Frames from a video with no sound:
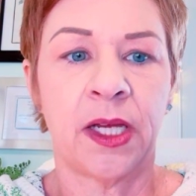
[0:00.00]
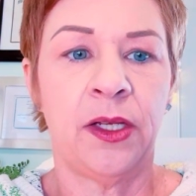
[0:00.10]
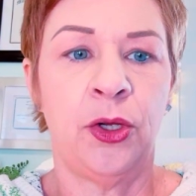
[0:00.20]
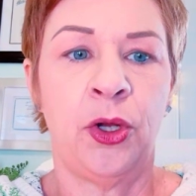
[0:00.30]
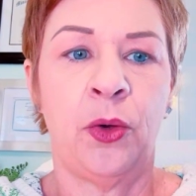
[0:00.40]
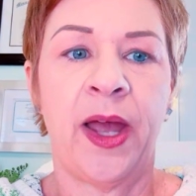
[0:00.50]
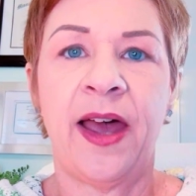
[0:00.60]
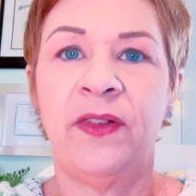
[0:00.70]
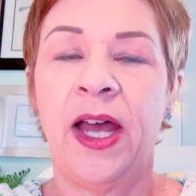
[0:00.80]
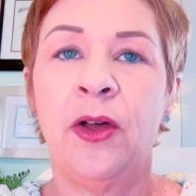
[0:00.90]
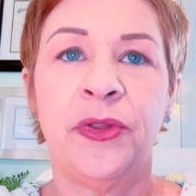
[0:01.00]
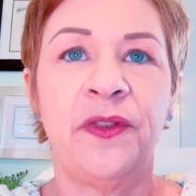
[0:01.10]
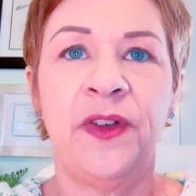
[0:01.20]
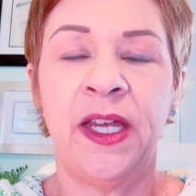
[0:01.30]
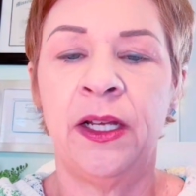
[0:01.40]
have a health
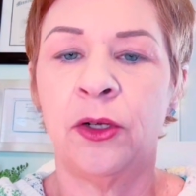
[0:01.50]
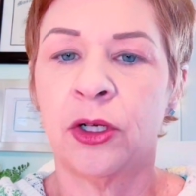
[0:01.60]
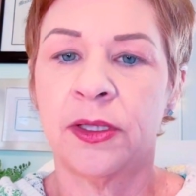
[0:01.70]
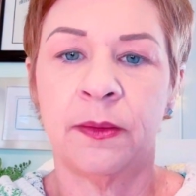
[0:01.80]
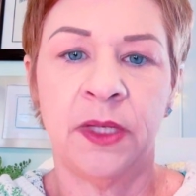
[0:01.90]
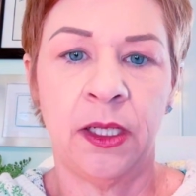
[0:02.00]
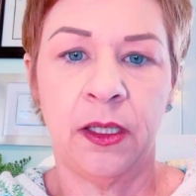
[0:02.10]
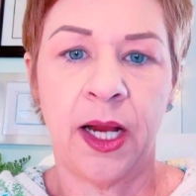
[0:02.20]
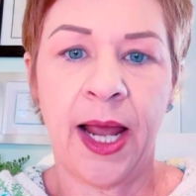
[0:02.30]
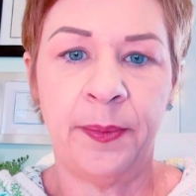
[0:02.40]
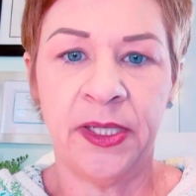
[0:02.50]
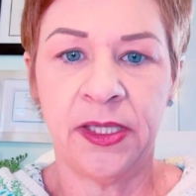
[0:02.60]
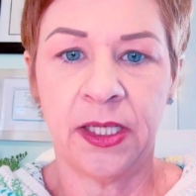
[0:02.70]
event or something could happen